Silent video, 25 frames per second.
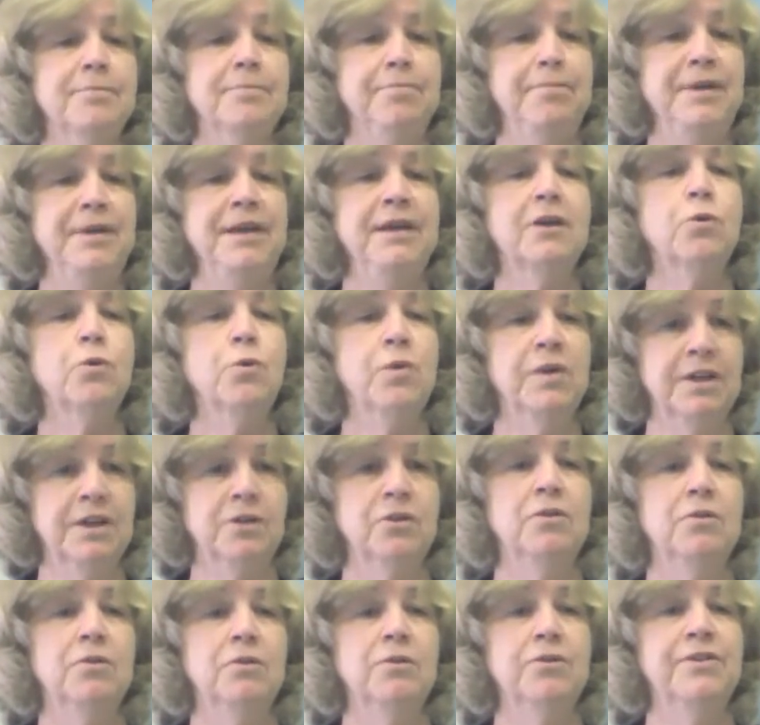be a
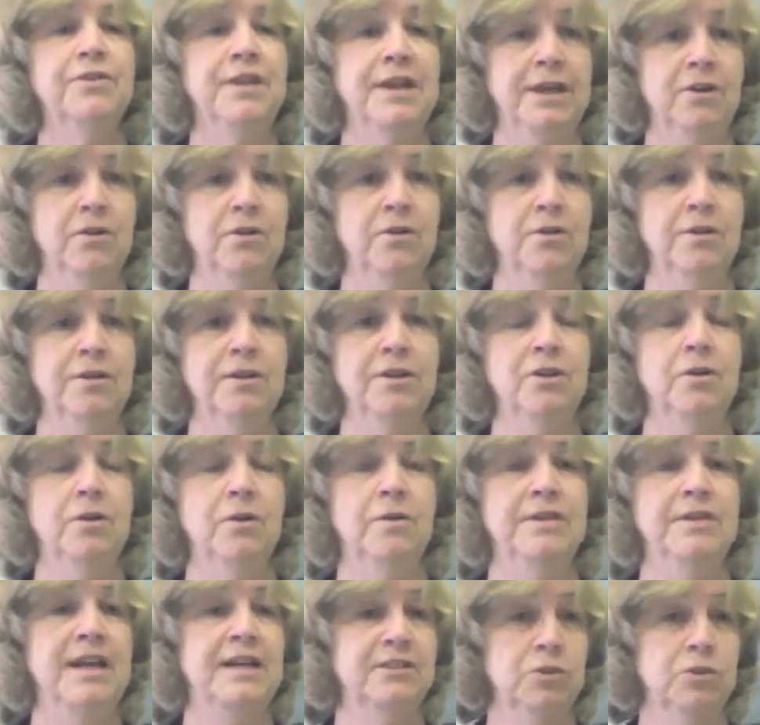critical thinker?
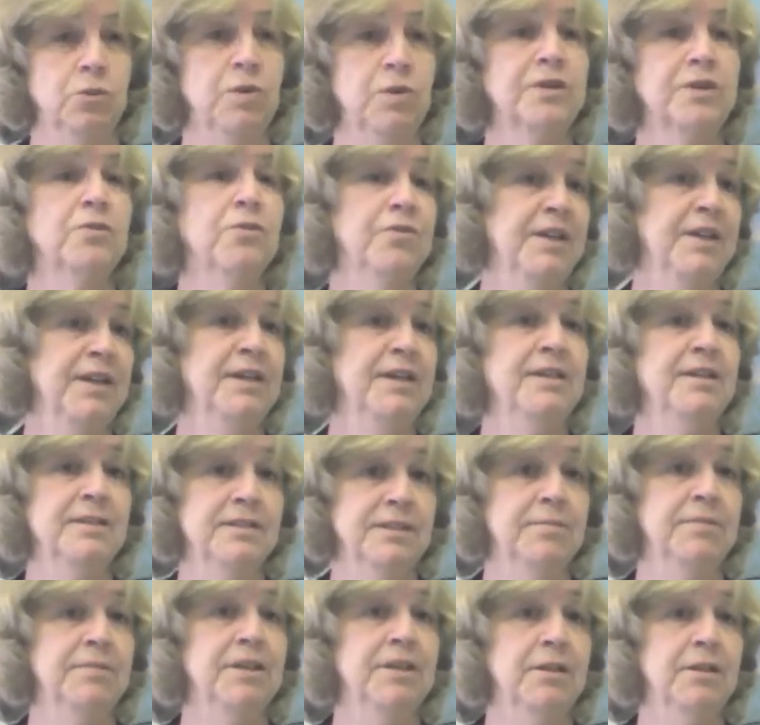And that's critical thinking is
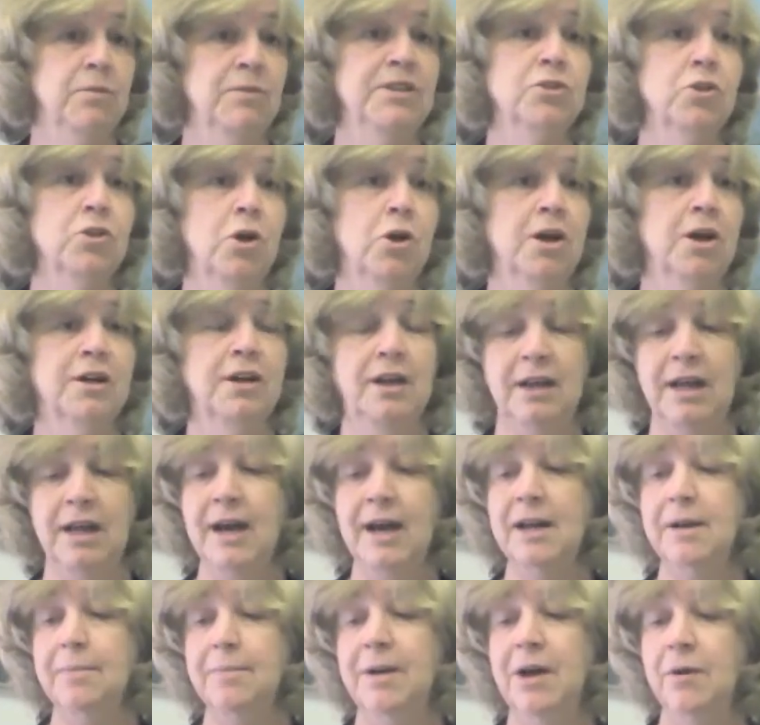something that we talk a
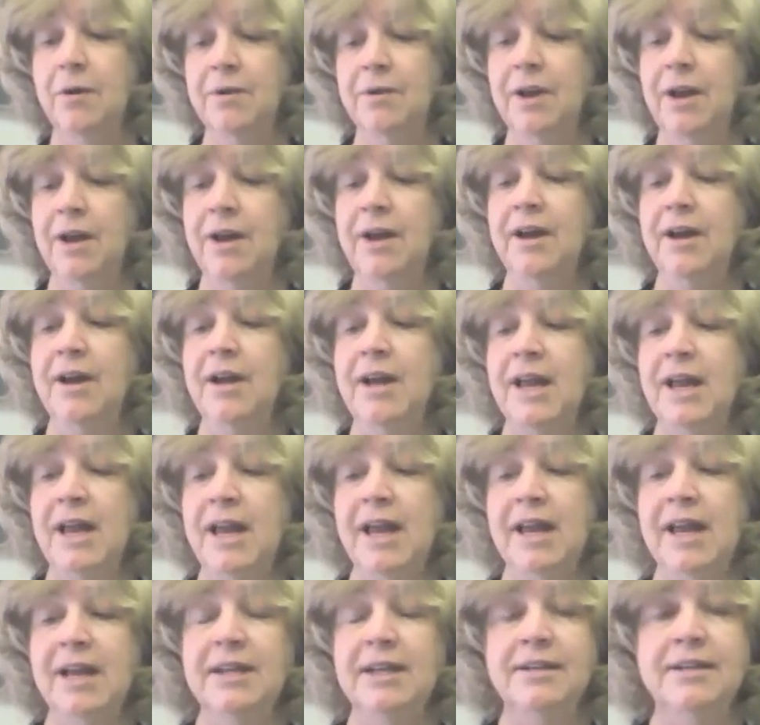lot about.
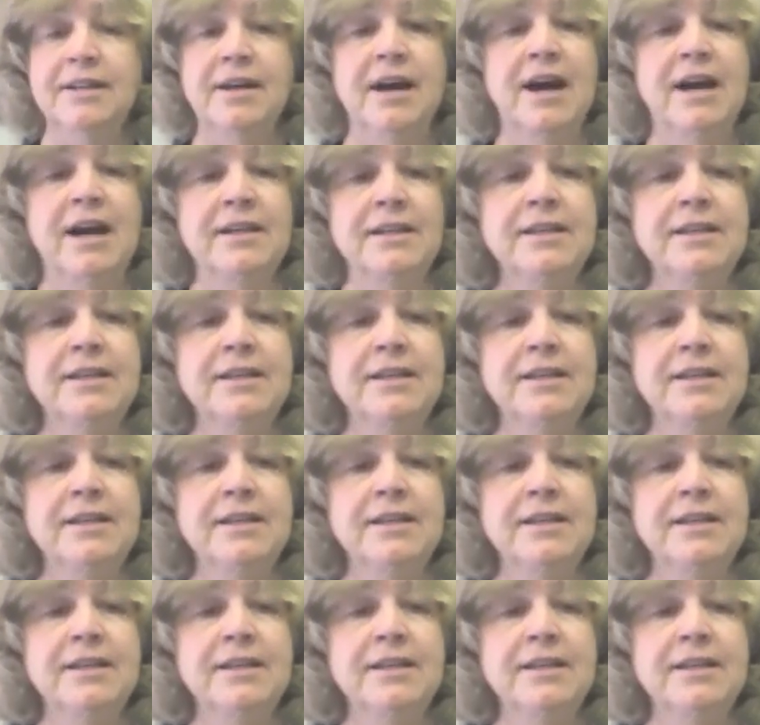And I